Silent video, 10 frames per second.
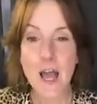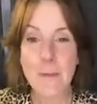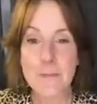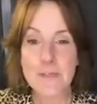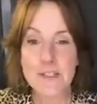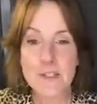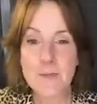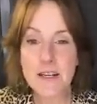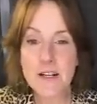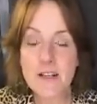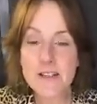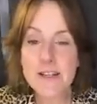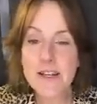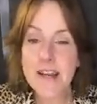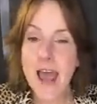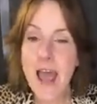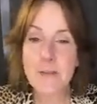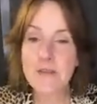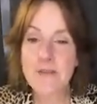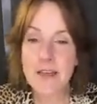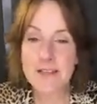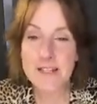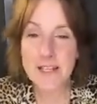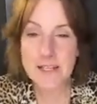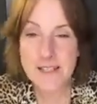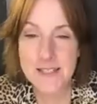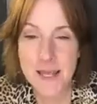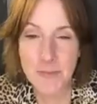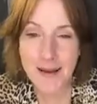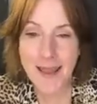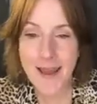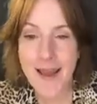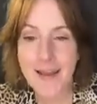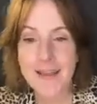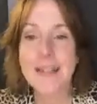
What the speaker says: I miss you, Megan Hollingshead, and happy Valentine's Day, playa.